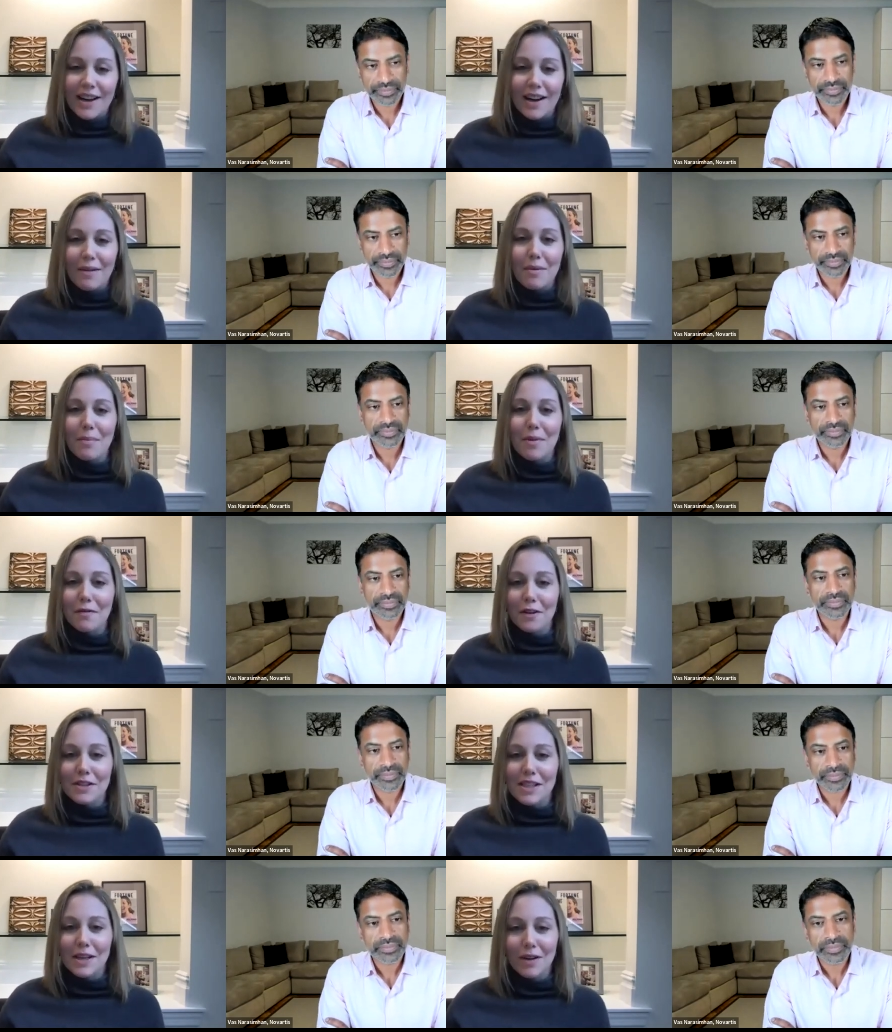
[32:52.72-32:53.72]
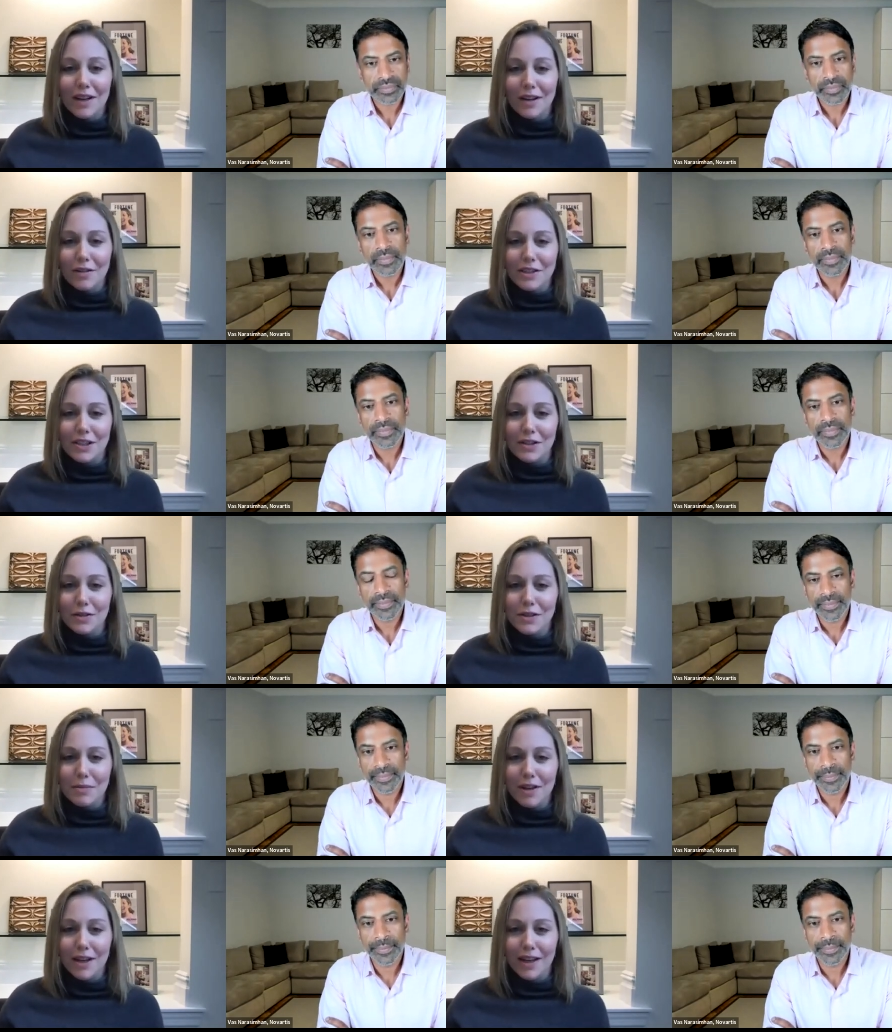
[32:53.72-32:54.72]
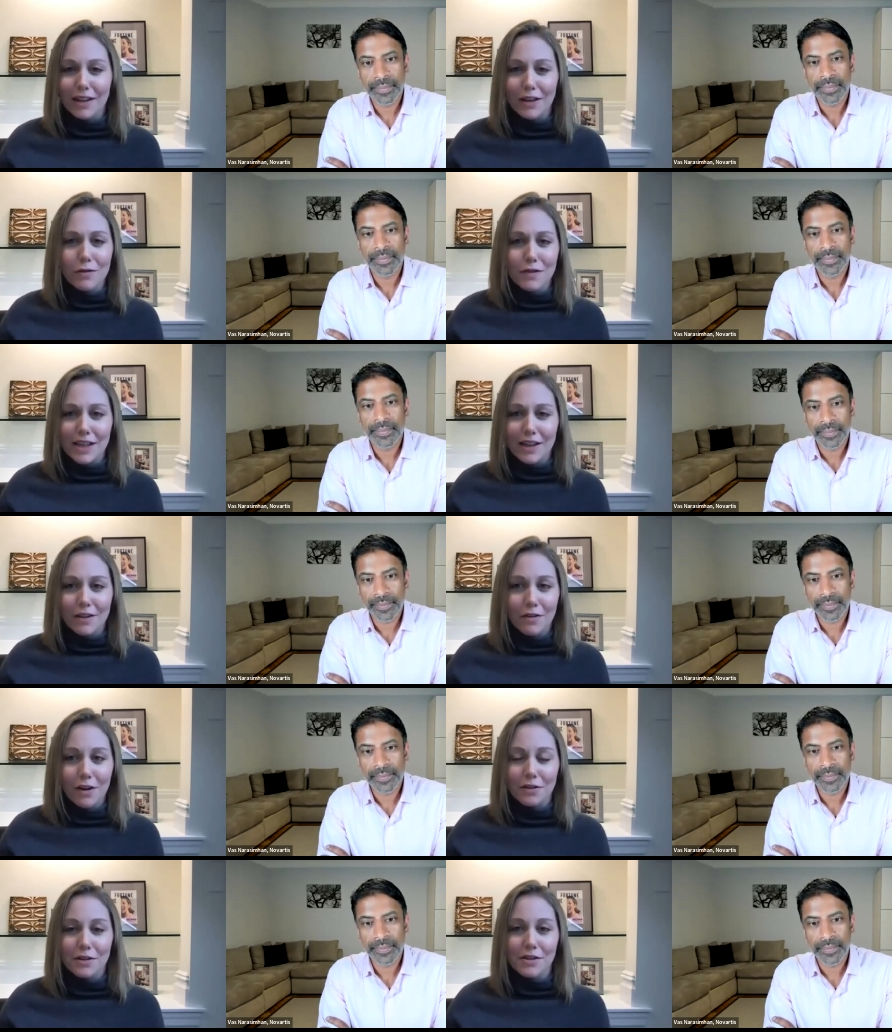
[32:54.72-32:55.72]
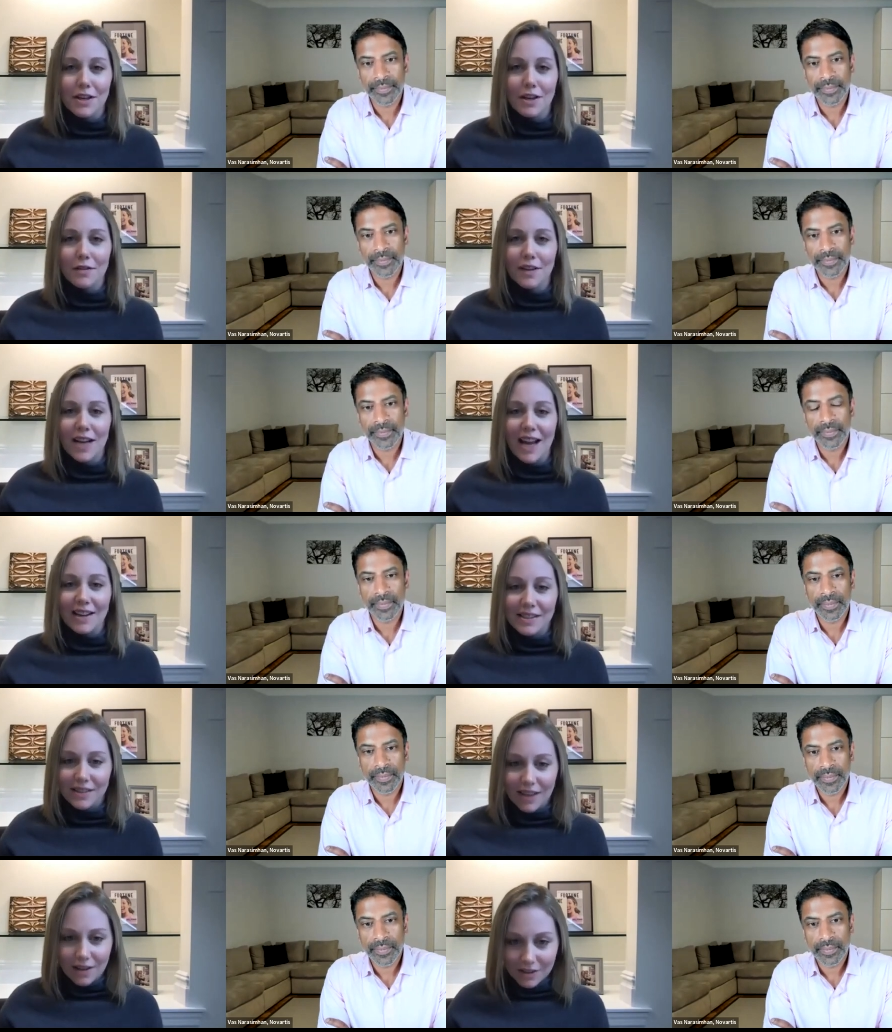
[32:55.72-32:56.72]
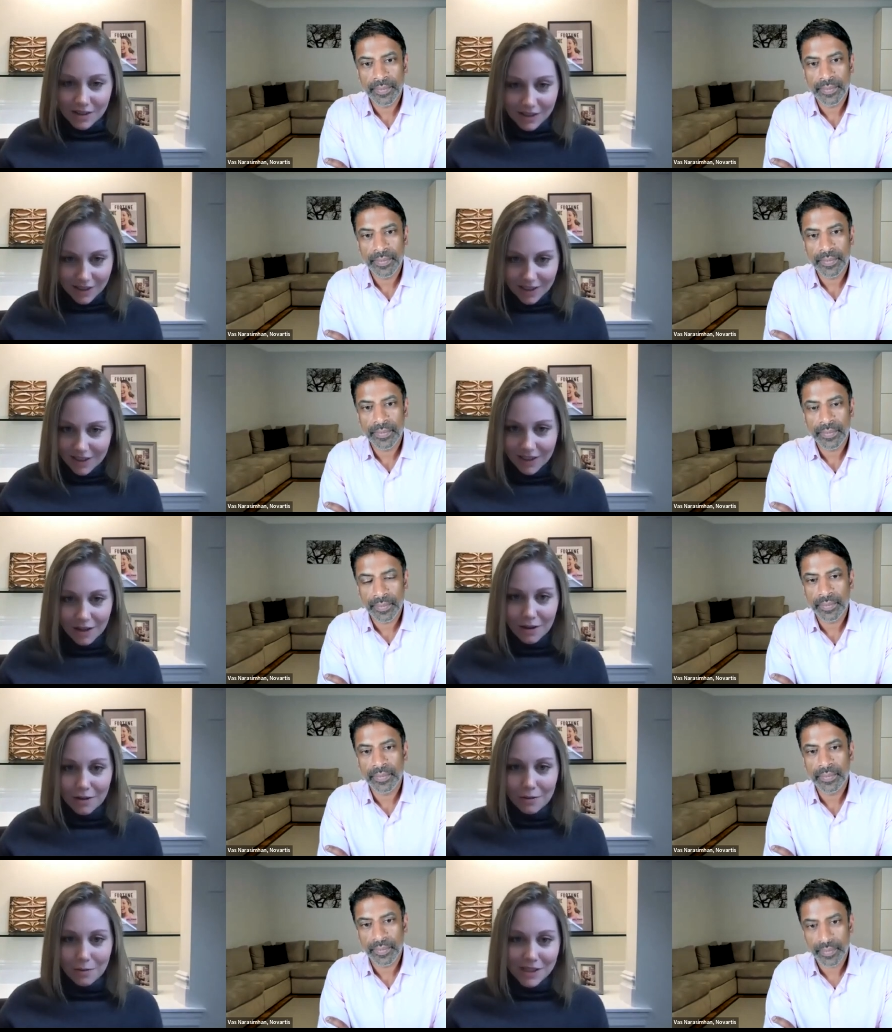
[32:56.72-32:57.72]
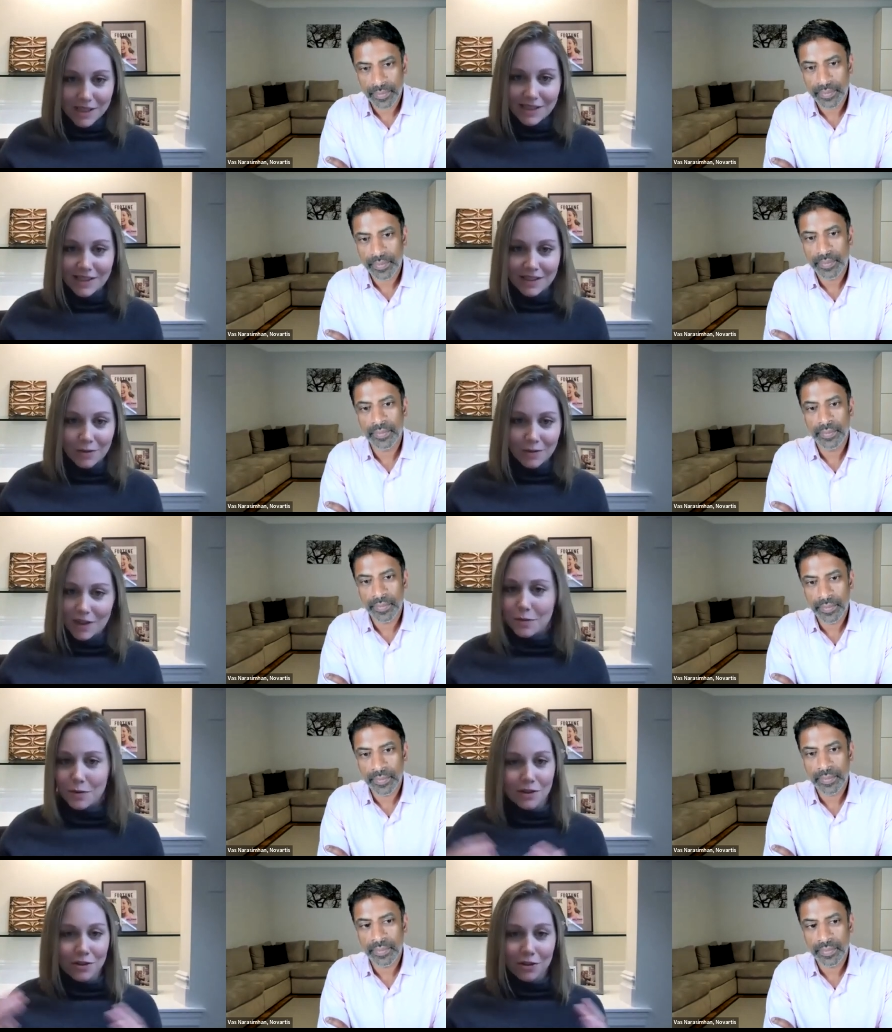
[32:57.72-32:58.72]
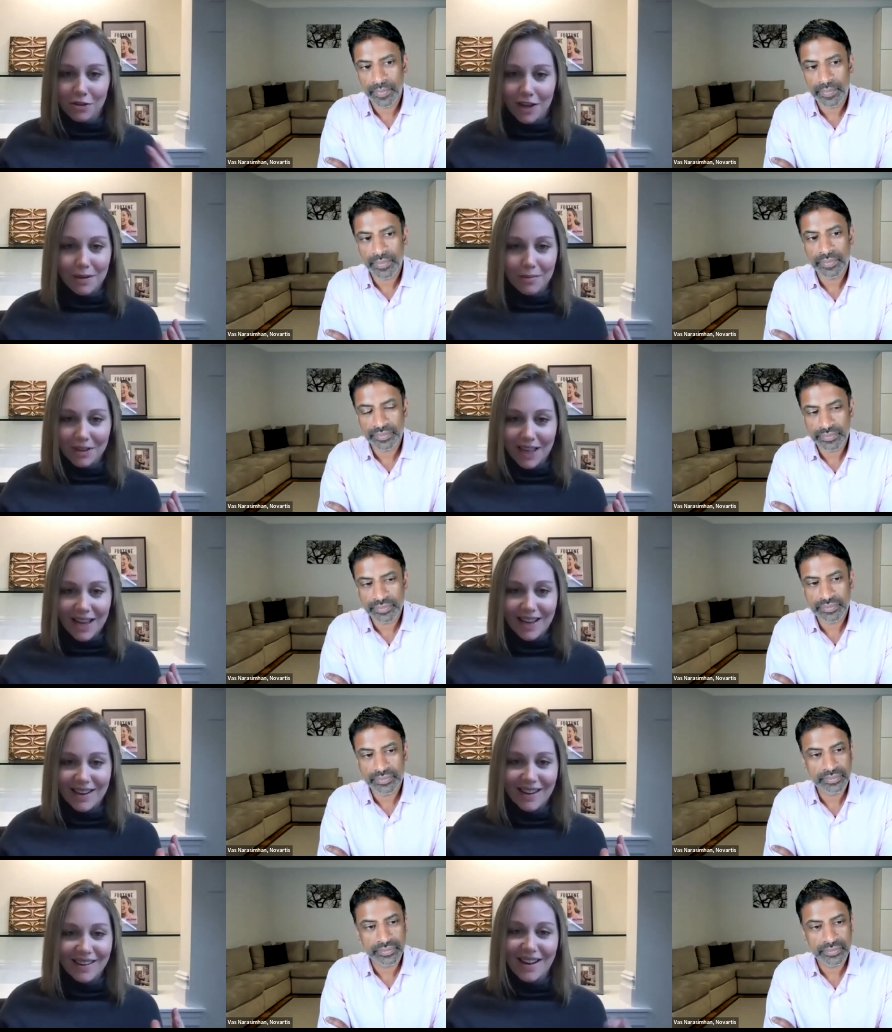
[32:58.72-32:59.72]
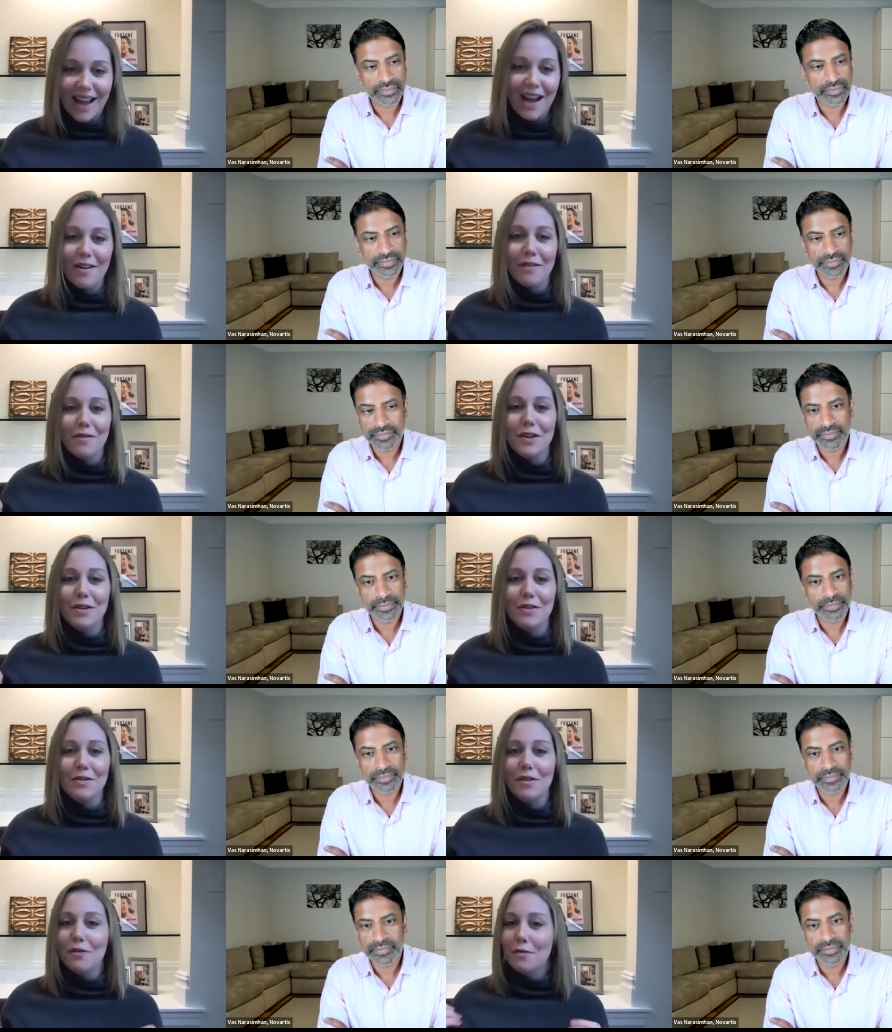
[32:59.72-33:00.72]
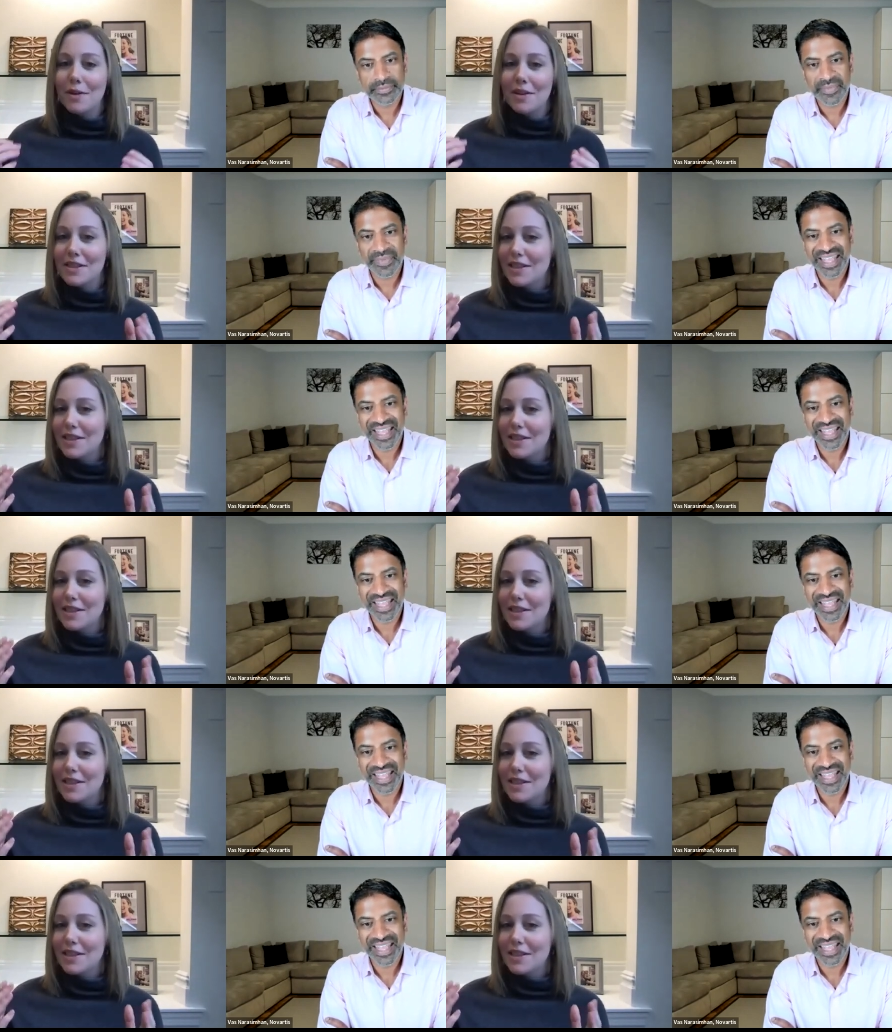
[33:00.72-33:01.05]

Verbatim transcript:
Speaker 1: But first I want to go to something you've said. You've called yourself an accidental CEO. Was this wasn't your grand plan? And how have you've been a